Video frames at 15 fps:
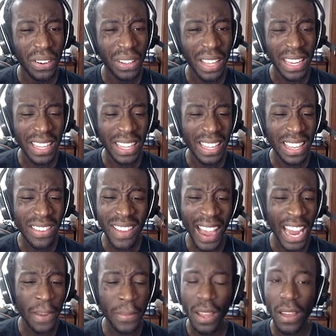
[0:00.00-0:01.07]
Like you
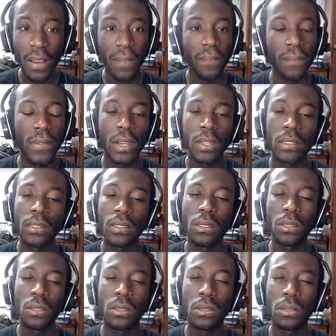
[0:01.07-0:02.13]
got it.
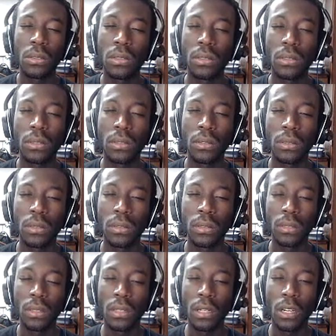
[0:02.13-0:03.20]
Oh.
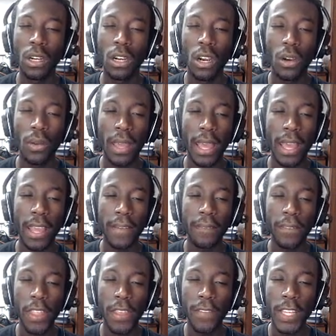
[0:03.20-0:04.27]
Okay,
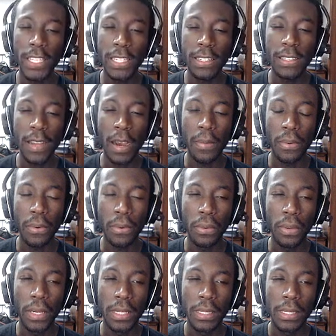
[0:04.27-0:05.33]
if this is double.